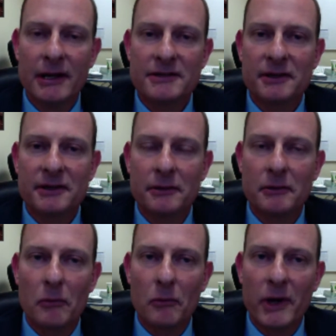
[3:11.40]

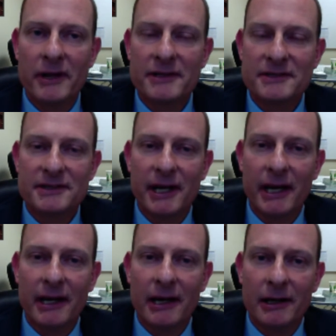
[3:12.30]
So where this
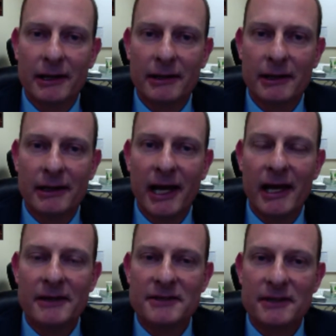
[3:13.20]
uh,
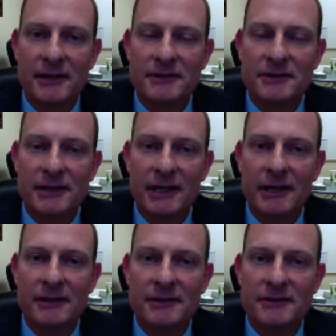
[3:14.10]
lands us
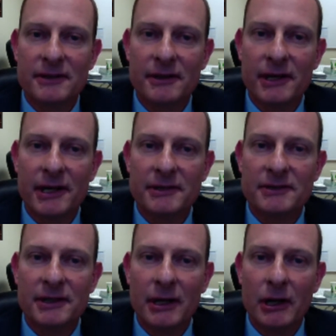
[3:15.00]
is
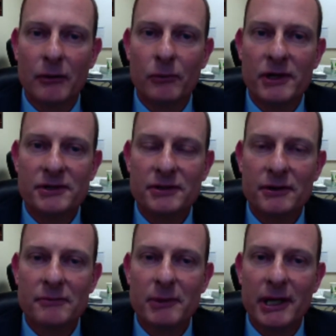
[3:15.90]
that we
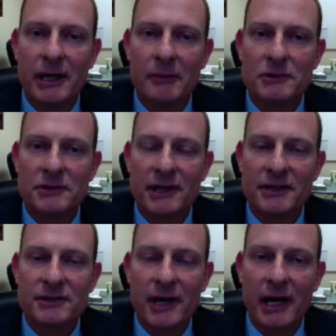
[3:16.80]
should be able to
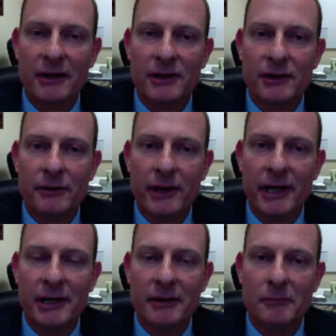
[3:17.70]
extract the
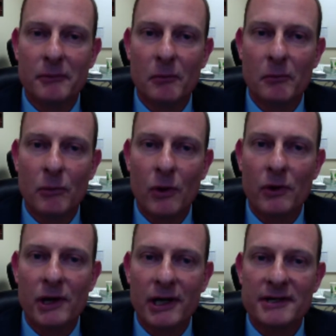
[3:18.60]
uranium
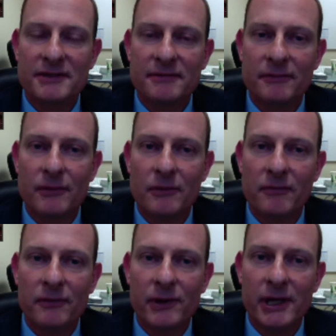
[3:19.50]
more or less for
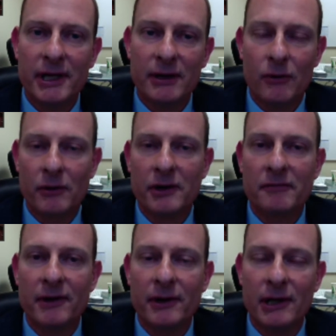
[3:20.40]
free or
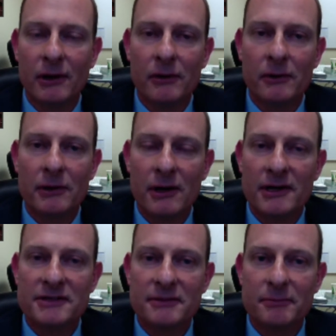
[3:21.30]
at a very low
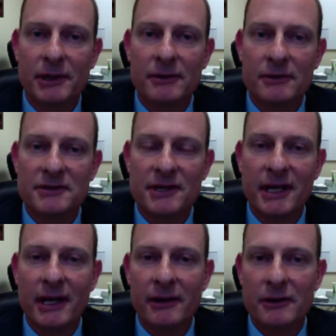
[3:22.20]
cost, because
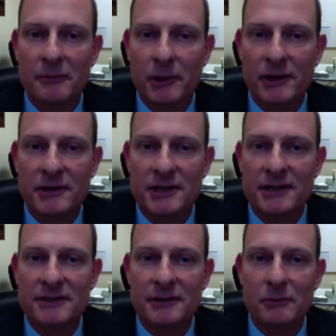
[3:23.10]
the other
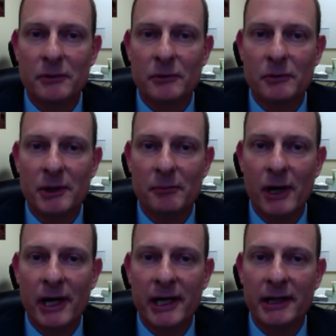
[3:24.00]
commodities that we would be
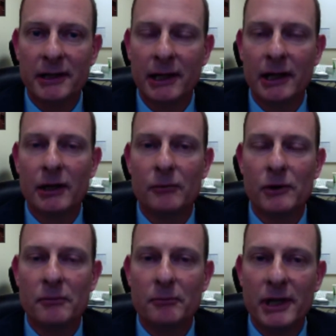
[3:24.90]
mining
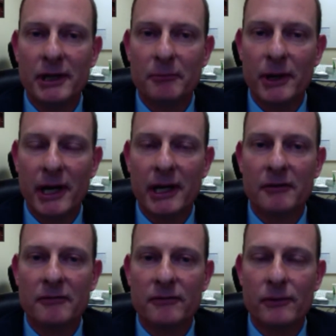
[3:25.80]
would be
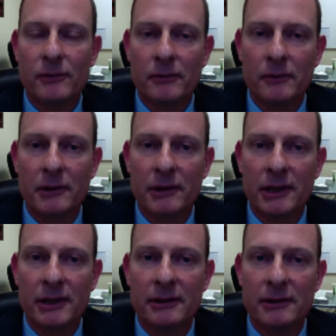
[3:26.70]
paying for
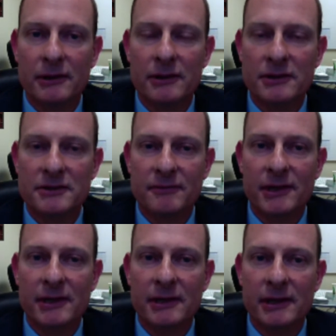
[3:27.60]
the, the cost of
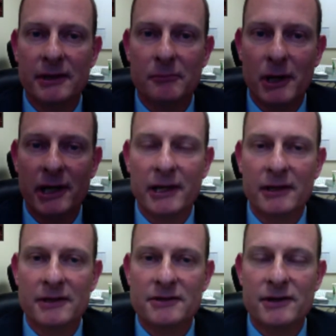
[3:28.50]
the, the mining
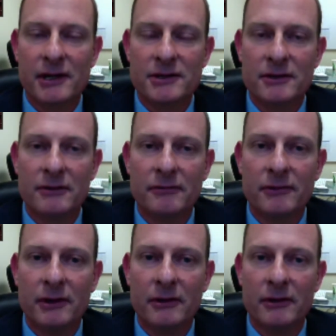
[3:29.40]
and extraction
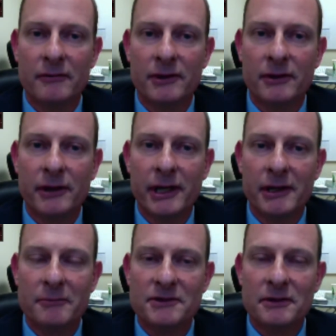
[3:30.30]
of, of, of the
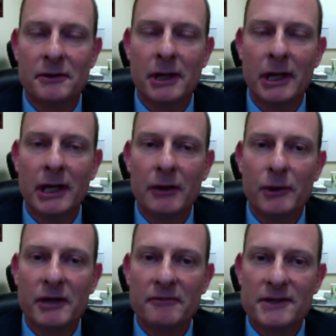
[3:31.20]
uranium. So
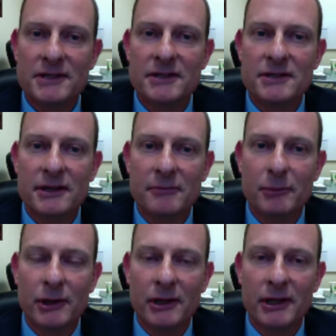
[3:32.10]
we envisage
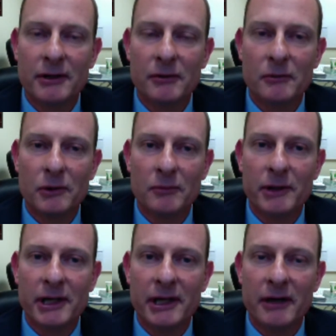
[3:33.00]
that Berlin will
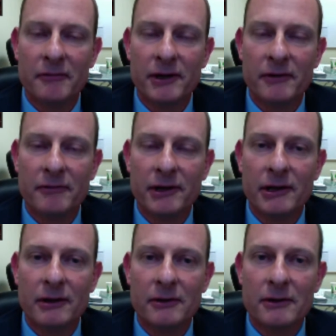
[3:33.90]
be a very,
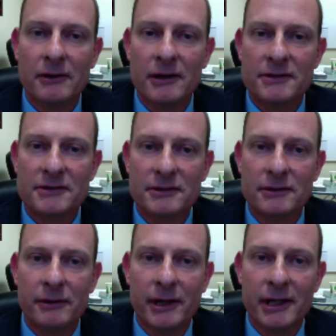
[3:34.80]
very low cost
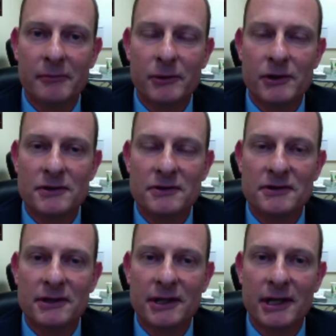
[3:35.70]
uranium
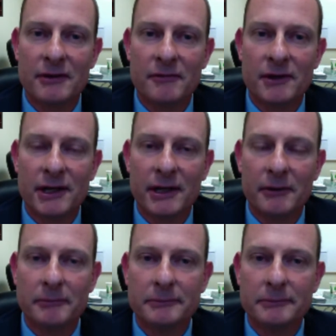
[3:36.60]
producer at the end of the day.